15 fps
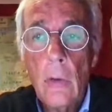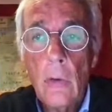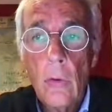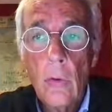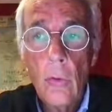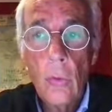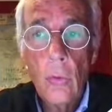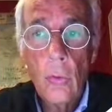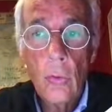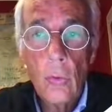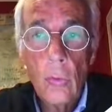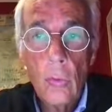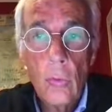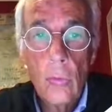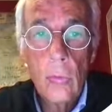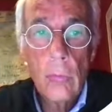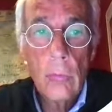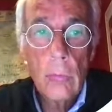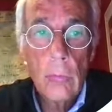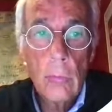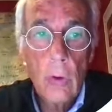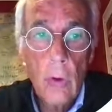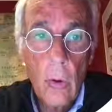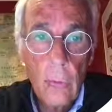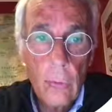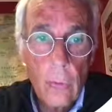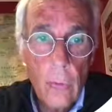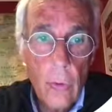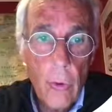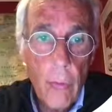to count
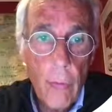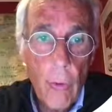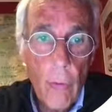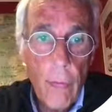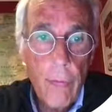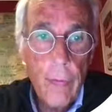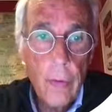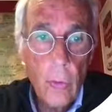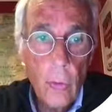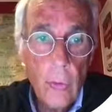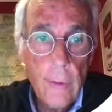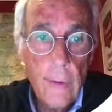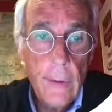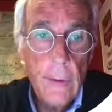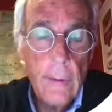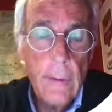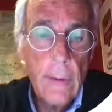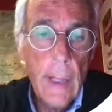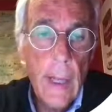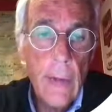the number of fetuses,